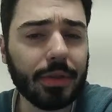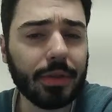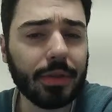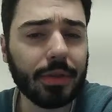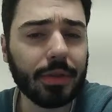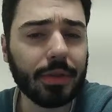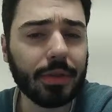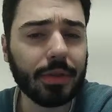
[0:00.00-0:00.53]

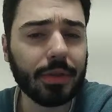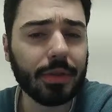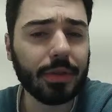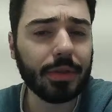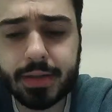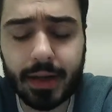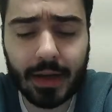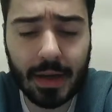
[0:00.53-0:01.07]
in
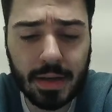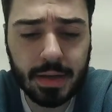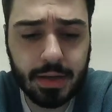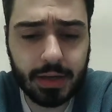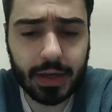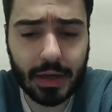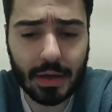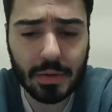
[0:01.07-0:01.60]
Dallas.
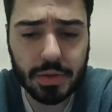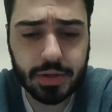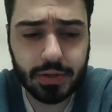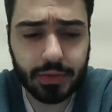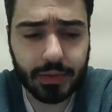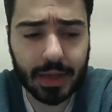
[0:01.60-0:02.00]
So